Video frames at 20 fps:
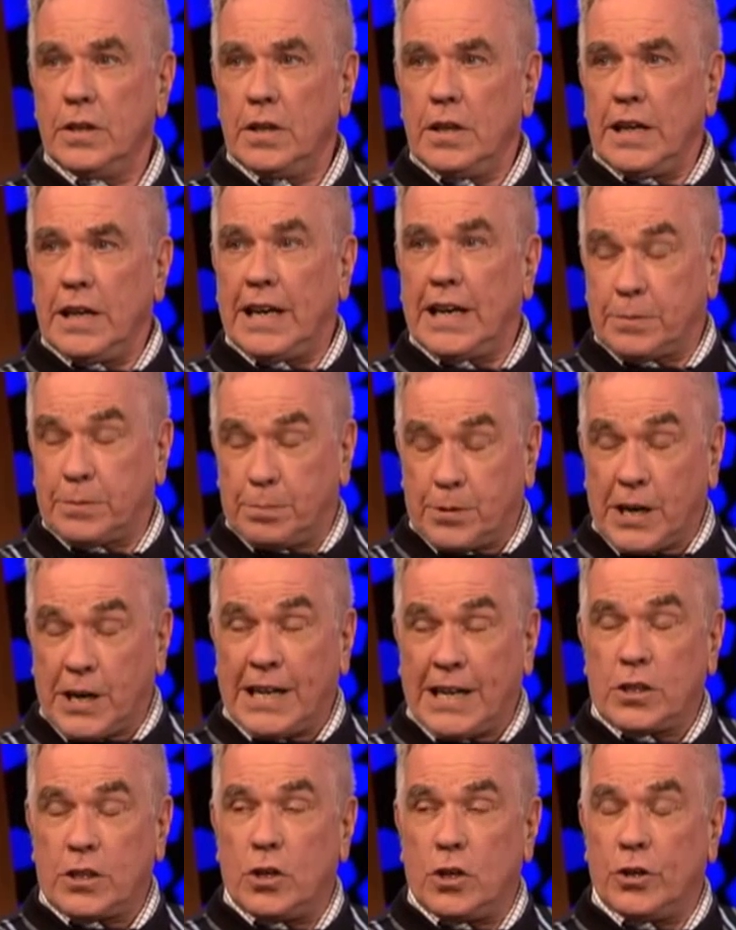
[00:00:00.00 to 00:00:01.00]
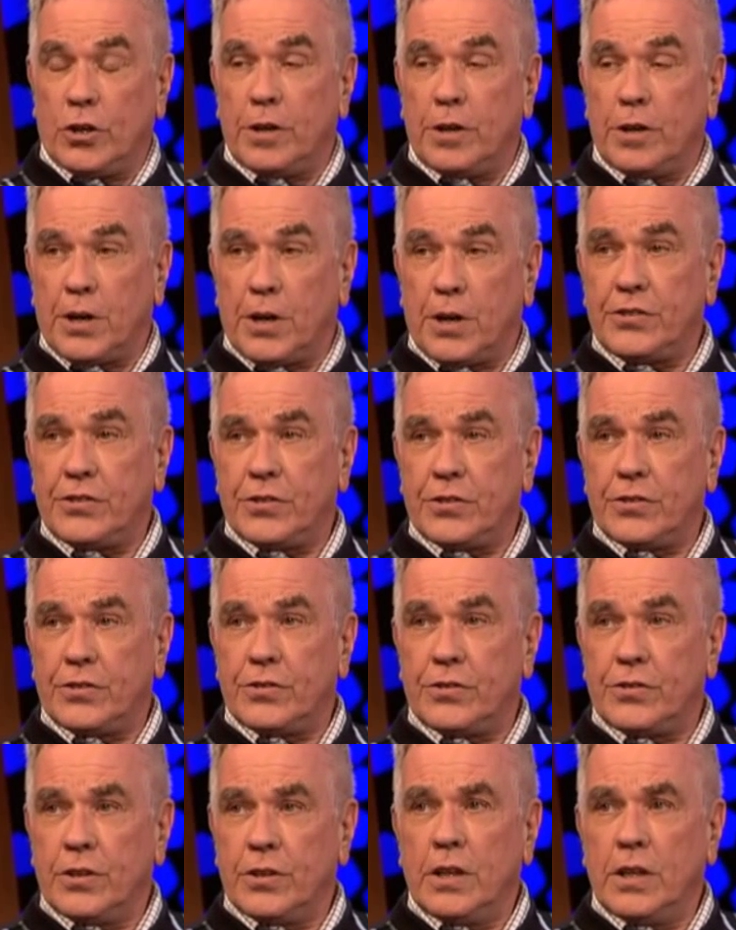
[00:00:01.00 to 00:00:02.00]
at current
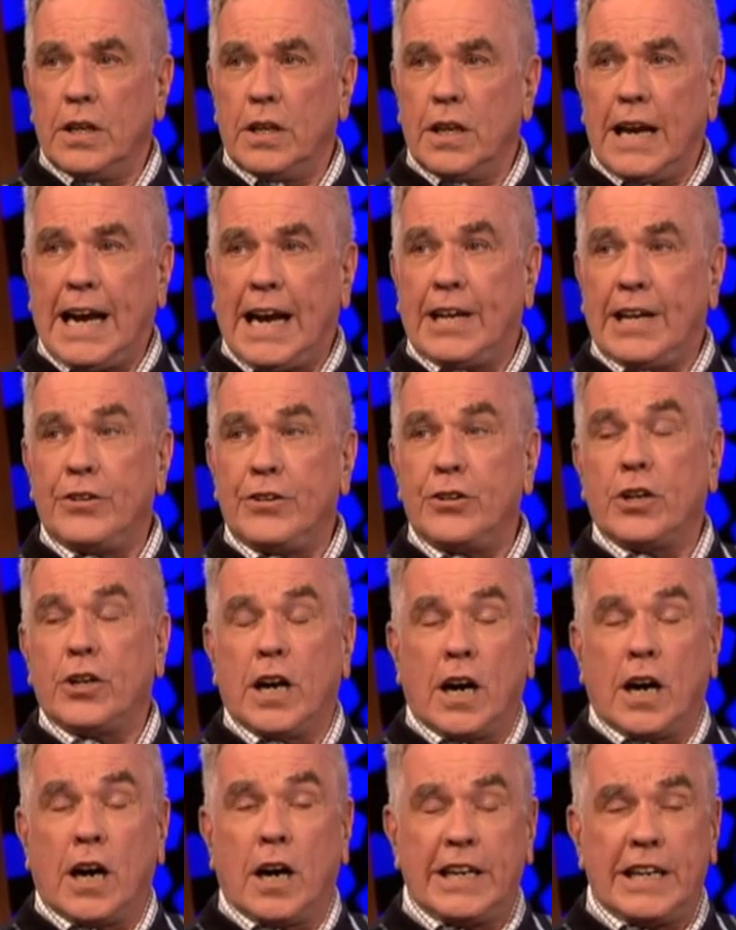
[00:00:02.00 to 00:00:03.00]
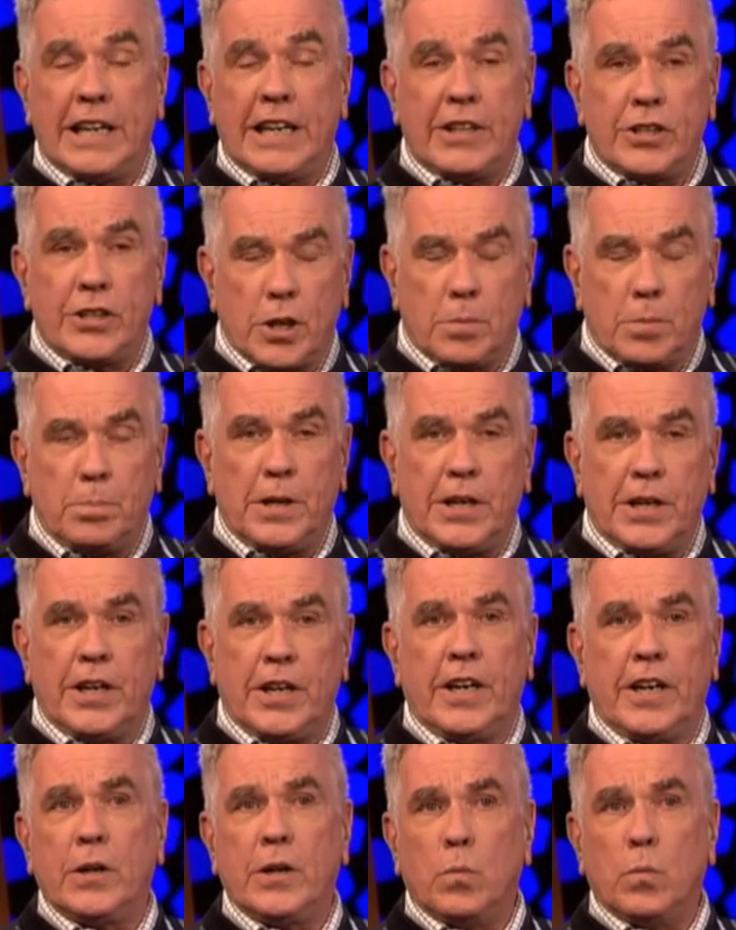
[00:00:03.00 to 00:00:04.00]
prices. And there are, in the Dublin
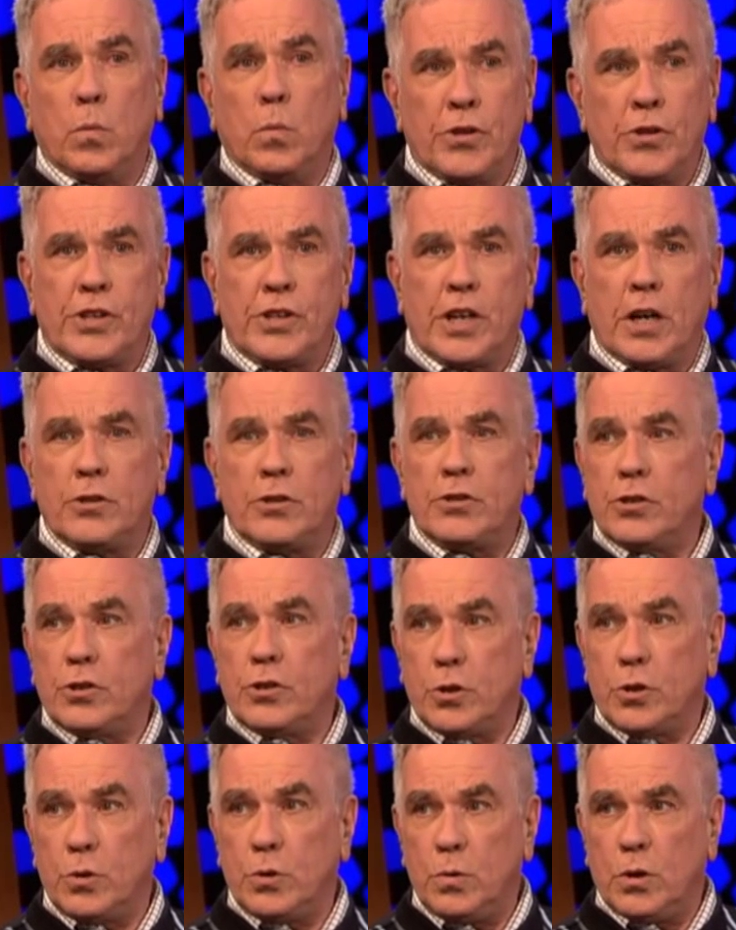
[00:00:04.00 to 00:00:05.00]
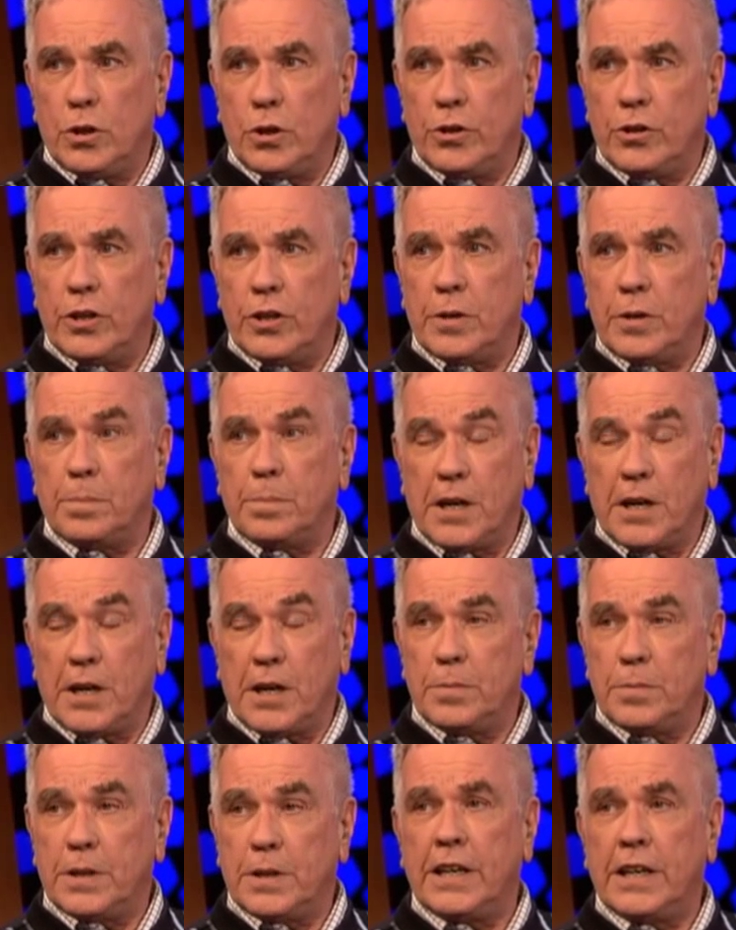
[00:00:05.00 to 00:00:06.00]
area, 1,200
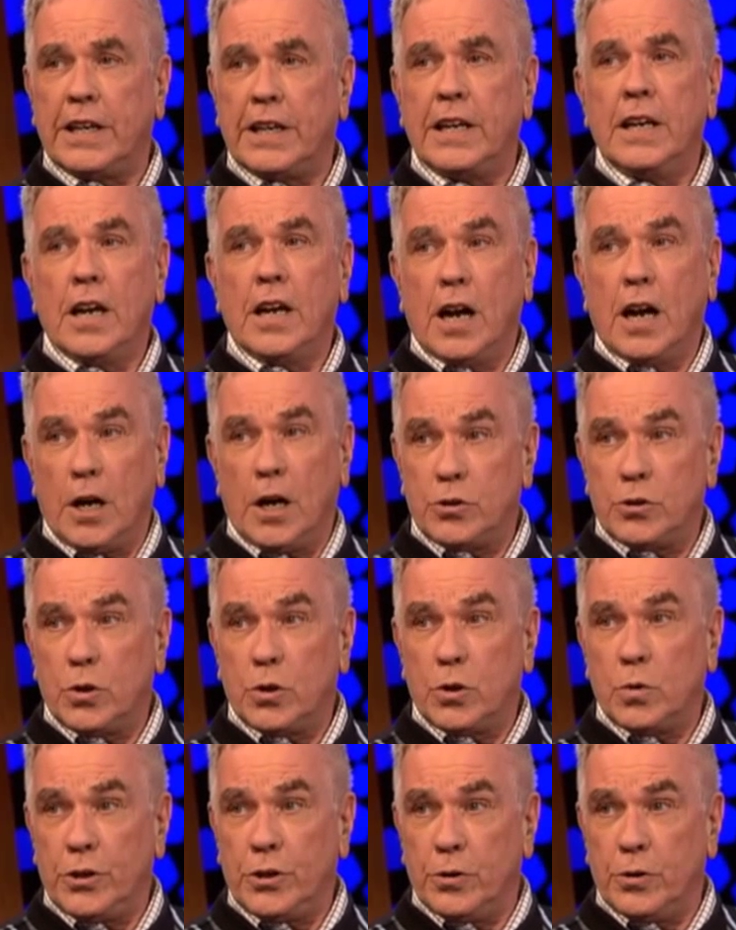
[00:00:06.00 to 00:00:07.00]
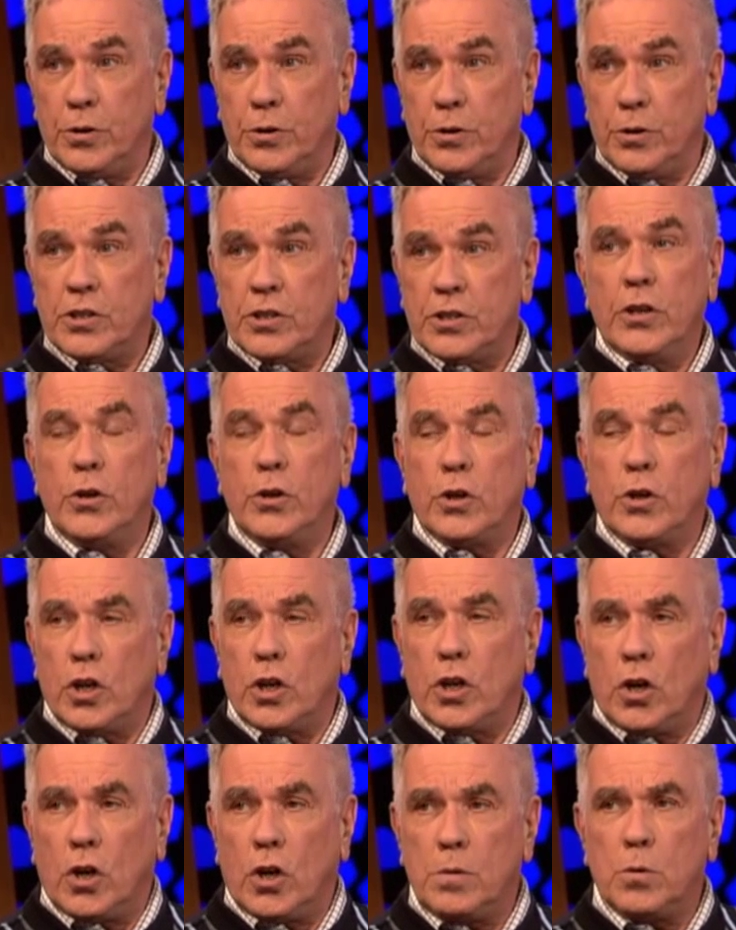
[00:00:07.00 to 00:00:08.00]
approximately household units. You
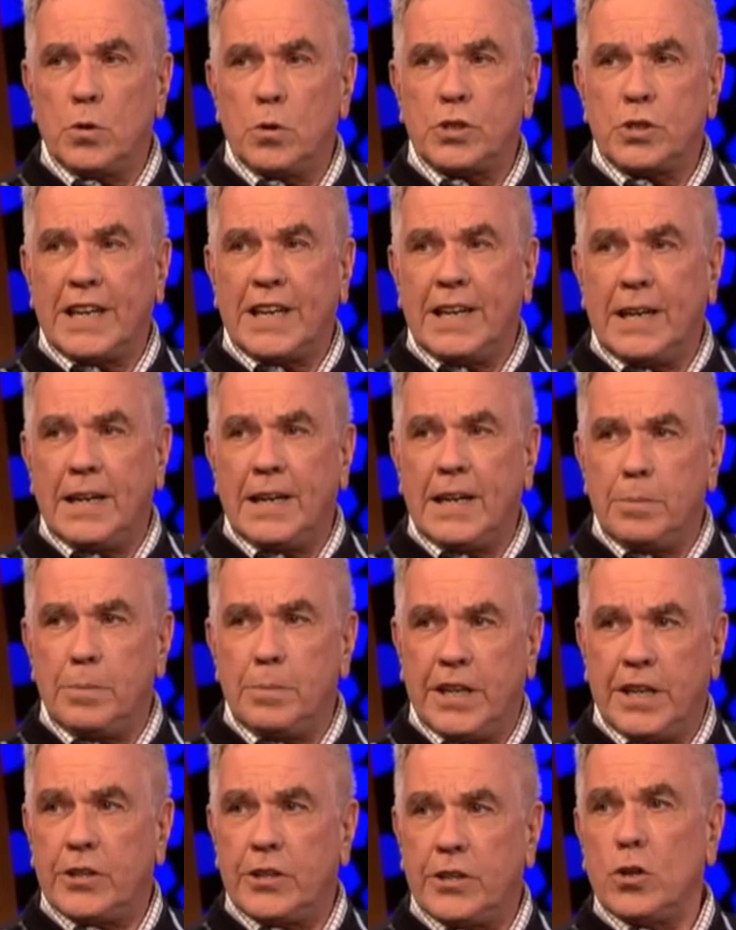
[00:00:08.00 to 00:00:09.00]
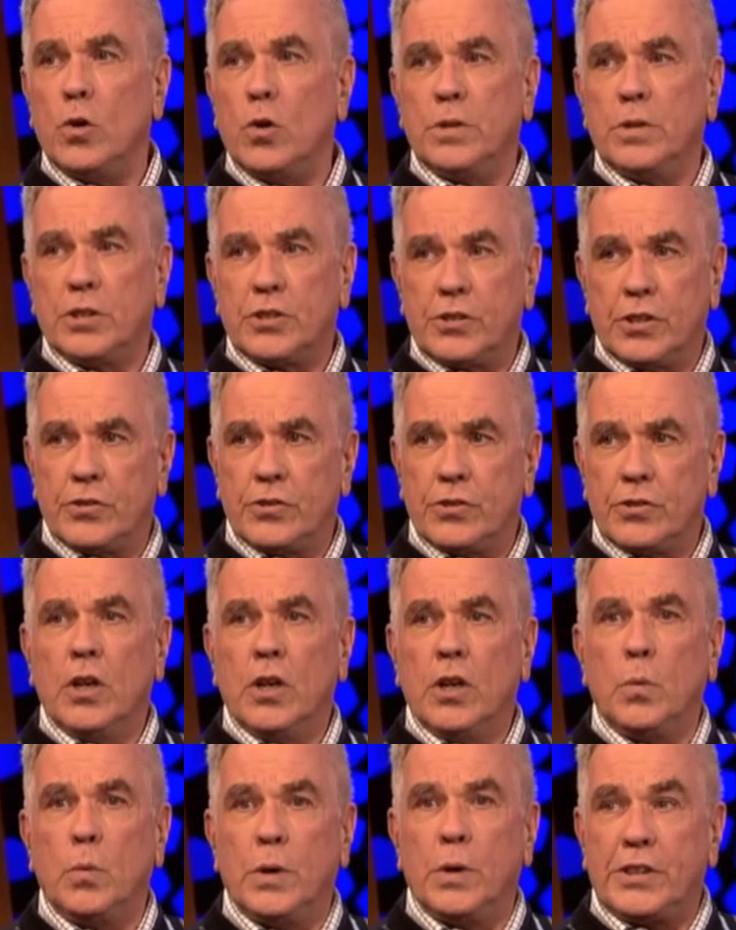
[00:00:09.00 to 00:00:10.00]
could almost eliminate homelessness
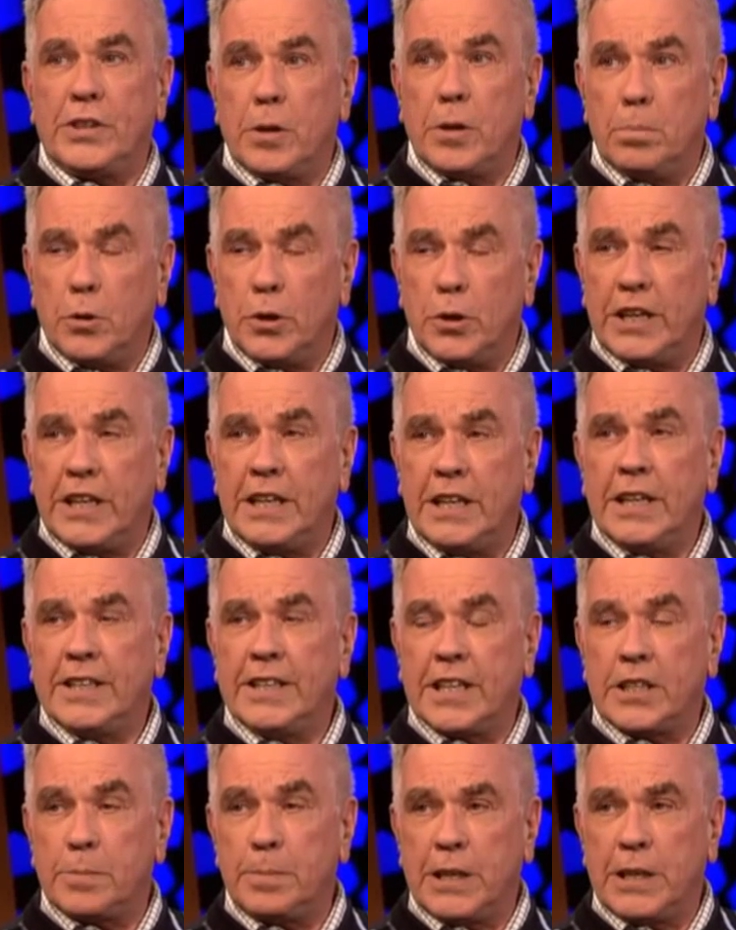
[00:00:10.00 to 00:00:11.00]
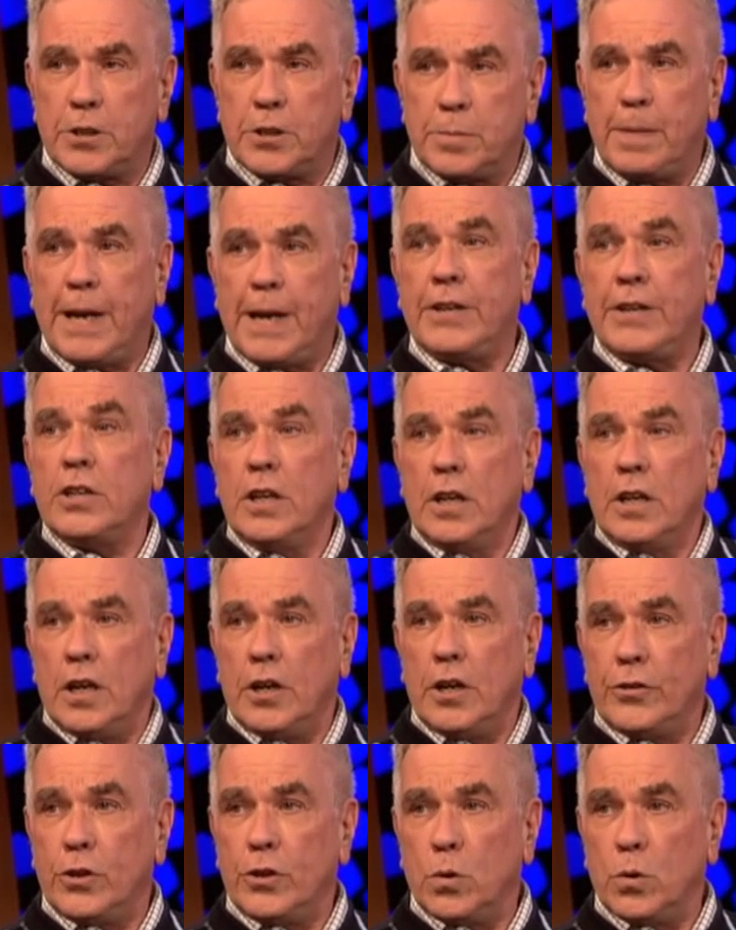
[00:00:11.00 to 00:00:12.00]
with the money that's being spent
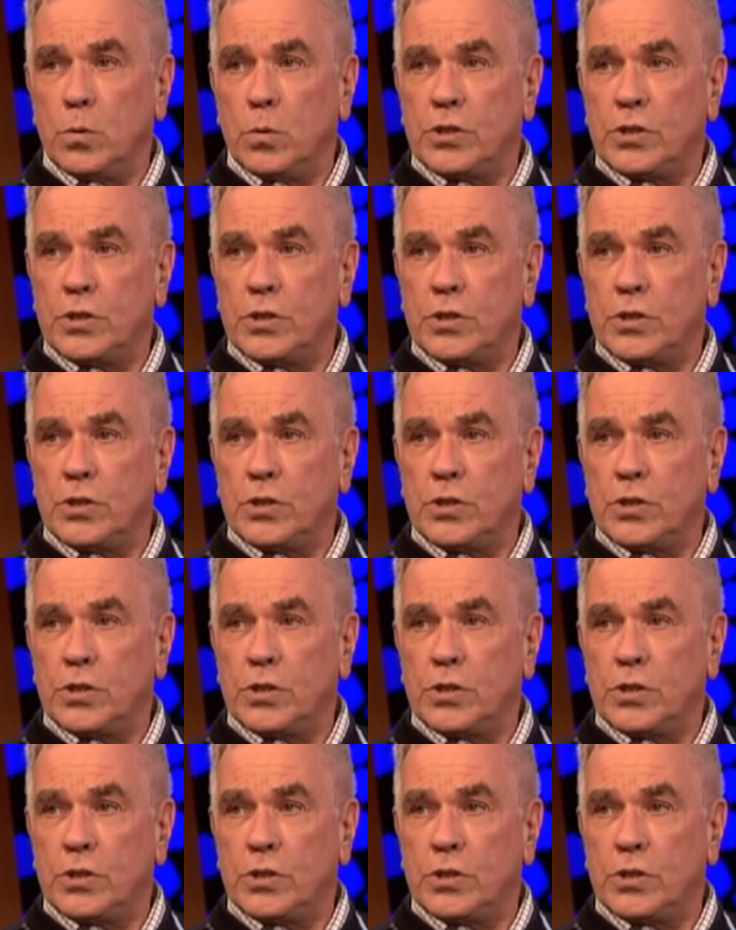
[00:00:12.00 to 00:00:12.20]
on those